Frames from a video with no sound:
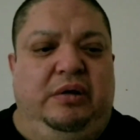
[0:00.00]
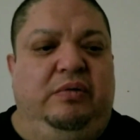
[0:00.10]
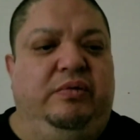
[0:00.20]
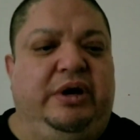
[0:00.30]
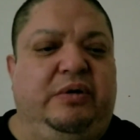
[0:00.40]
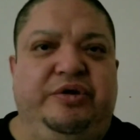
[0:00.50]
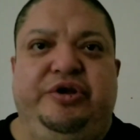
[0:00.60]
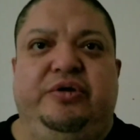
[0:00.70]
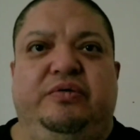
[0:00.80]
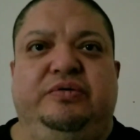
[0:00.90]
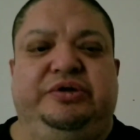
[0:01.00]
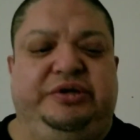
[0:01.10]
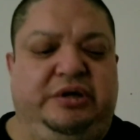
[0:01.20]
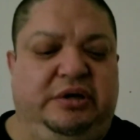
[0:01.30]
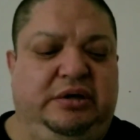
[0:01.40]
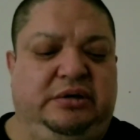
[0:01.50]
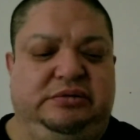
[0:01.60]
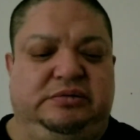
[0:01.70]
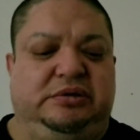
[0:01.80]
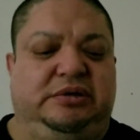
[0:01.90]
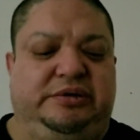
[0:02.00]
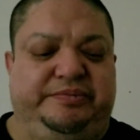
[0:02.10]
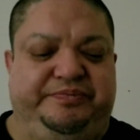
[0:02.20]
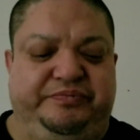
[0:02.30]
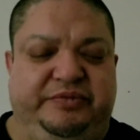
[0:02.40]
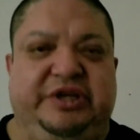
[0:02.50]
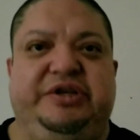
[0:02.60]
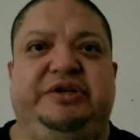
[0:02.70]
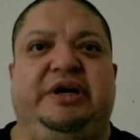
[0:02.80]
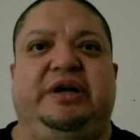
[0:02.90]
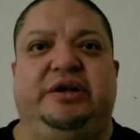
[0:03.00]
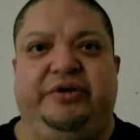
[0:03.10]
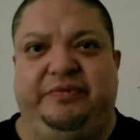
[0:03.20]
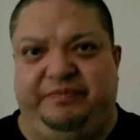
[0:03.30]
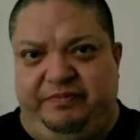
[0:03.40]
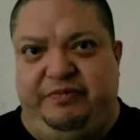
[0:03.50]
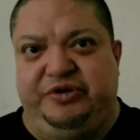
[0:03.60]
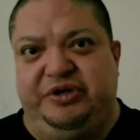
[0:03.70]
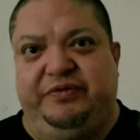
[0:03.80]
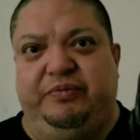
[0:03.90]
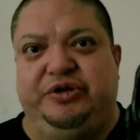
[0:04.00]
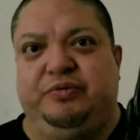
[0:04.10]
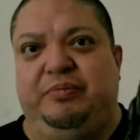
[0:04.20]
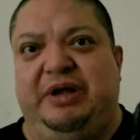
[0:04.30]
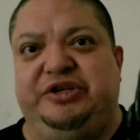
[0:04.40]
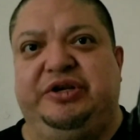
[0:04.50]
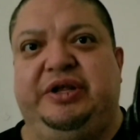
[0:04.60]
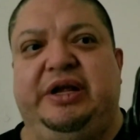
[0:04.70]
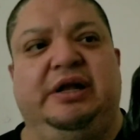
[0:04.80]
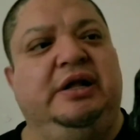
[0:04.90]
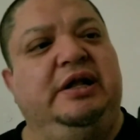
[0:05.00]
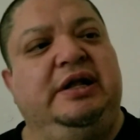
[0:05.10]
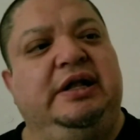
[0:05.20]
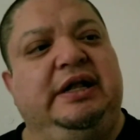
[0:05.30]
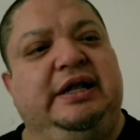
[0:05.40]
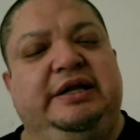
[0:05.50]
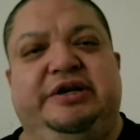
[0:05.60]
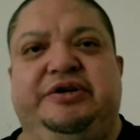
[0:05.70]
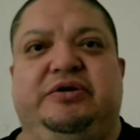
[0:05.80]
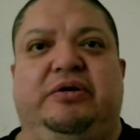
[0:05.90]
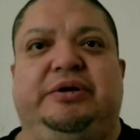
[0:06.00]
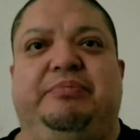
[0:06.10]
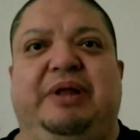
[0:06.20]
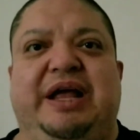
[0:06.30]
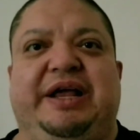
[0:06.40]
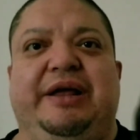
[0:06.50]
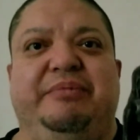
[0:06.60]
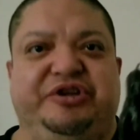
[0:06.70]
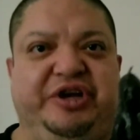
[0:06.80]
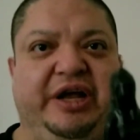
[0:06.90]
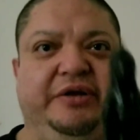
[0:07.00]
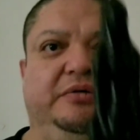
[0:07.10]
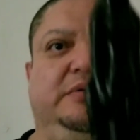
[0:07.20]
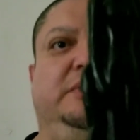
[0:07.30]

what I would use, um, this is like another version of the ritual magic thing. This is called a black image candle.